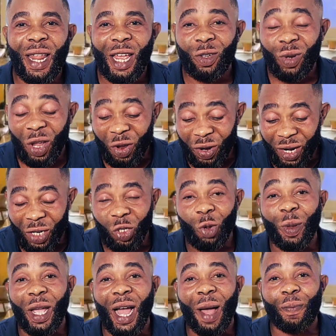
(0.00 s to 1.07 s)
That's why you need
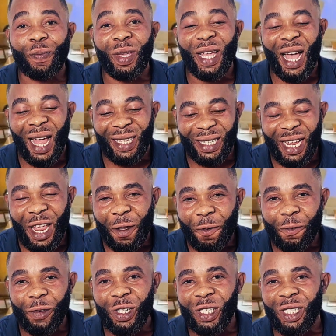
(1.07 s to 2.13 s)
to be happy at
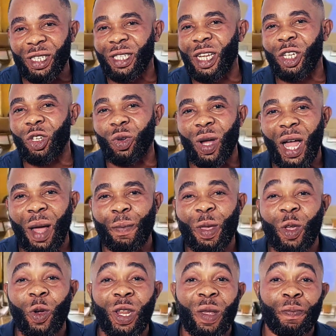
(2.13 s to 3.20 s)
every stage you
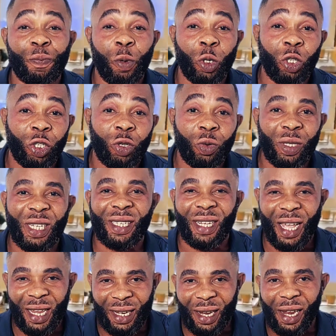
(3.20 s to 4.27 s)
are because the pursuit
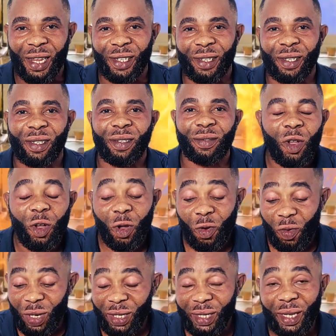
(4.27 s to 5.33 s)
is endless.
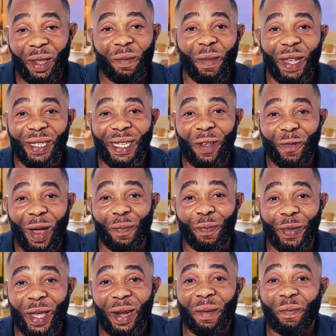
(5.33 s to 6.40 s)
Always seeing myself
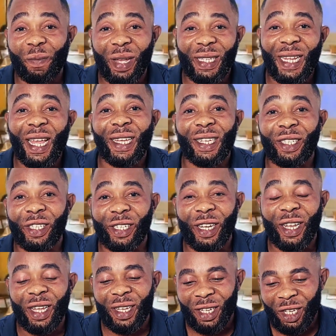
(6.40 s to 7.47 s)
appearing better each
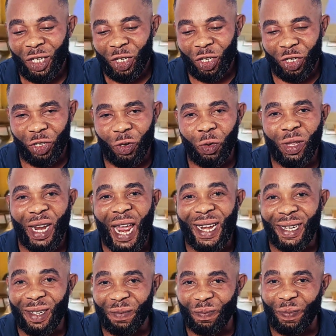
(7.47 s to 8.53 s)
year show
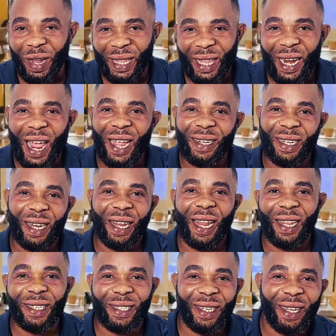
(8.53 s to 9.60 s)
that I did better than I did
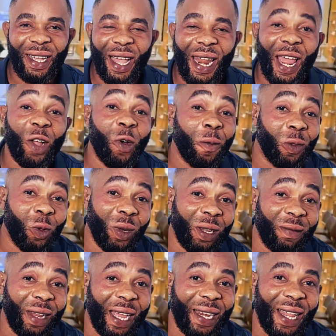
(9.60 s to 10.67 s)
last year. And I hope we
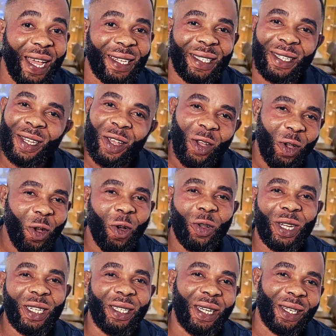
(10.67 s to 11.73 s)
live like that
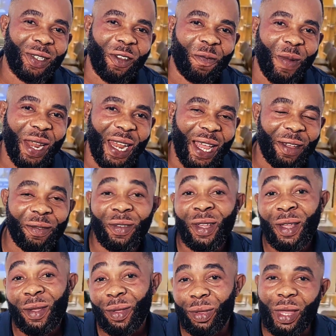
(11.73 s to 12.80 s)
all the days of my life.
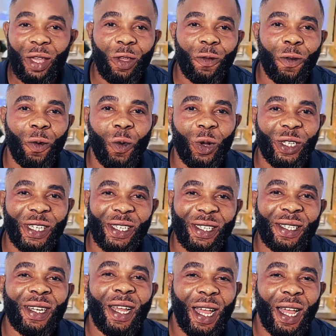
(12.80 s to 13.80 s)
Thank you for watching.